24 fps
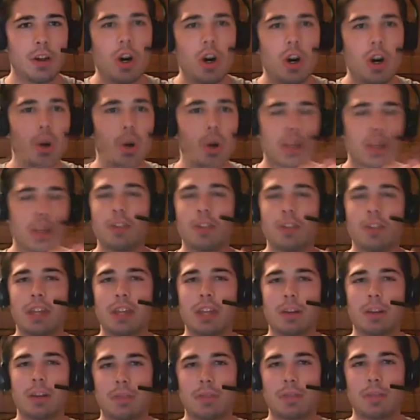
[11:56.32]
Oh, another thing
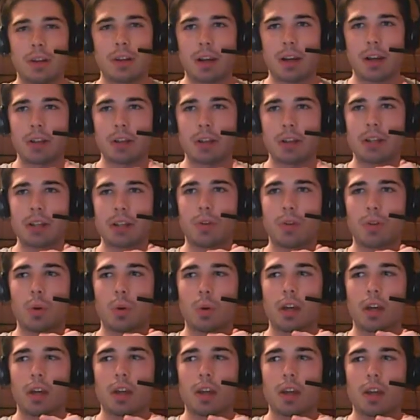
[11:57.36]
that I'm gonna say real
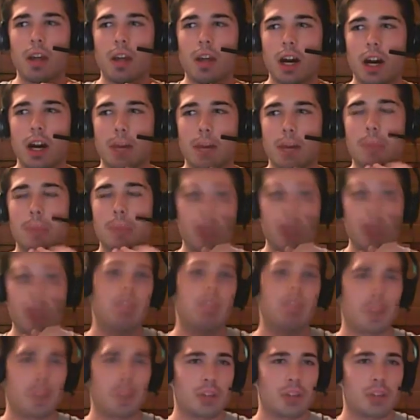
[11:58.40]
quick. I'm part of the
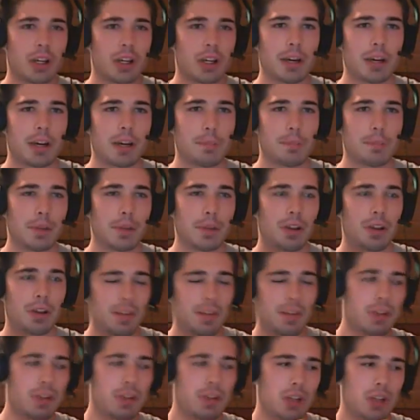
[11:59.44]

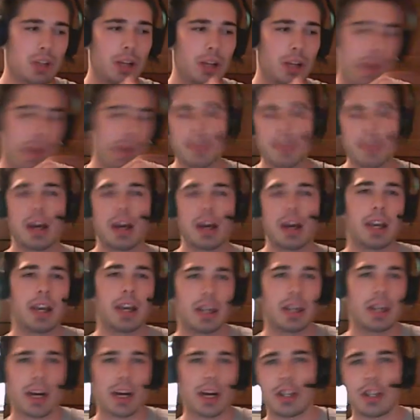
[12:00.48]
adventure club my
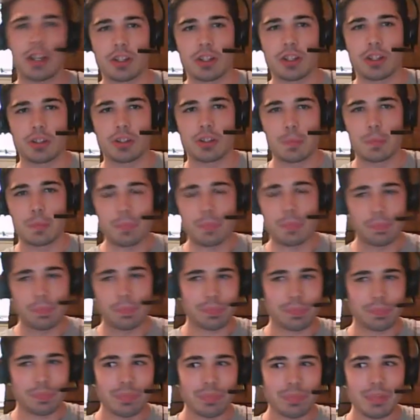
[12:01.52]
college,
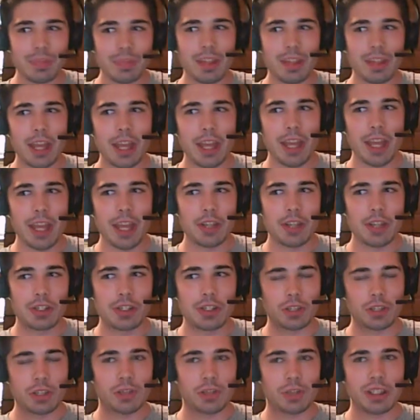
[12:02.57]
and
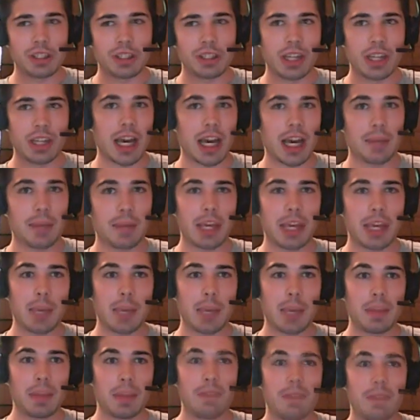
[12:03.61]
just recently I became
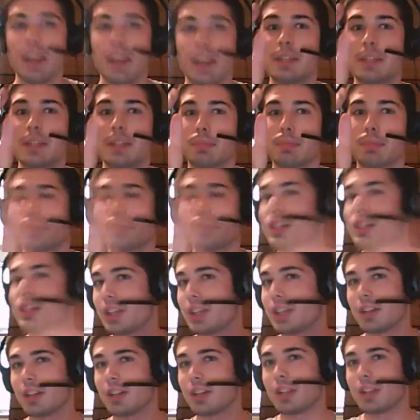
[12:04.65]
the vice
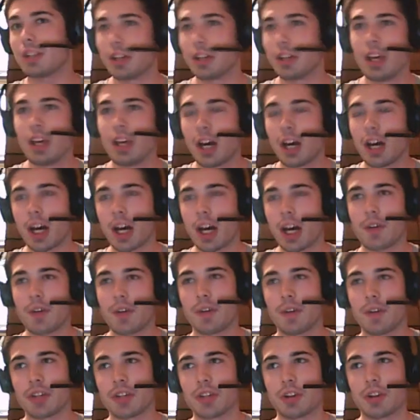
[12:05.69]
president of
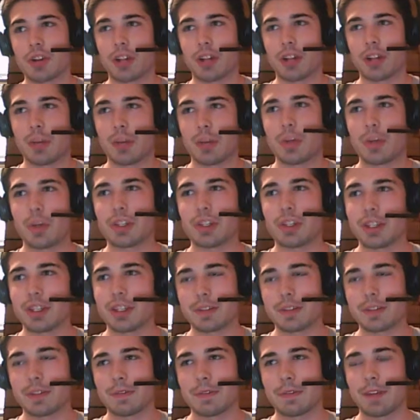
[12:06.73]
Adventure Club, which
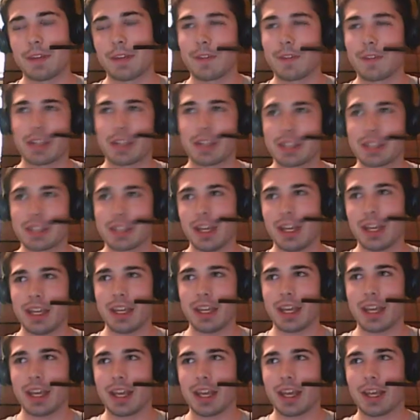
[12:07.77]
is
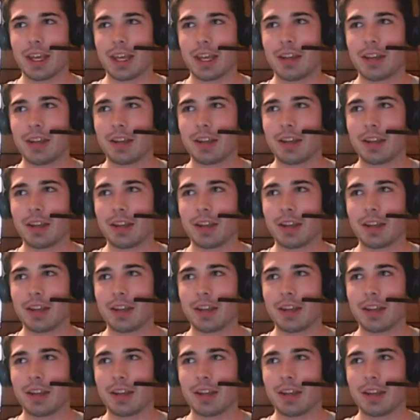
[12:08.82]
exciting, and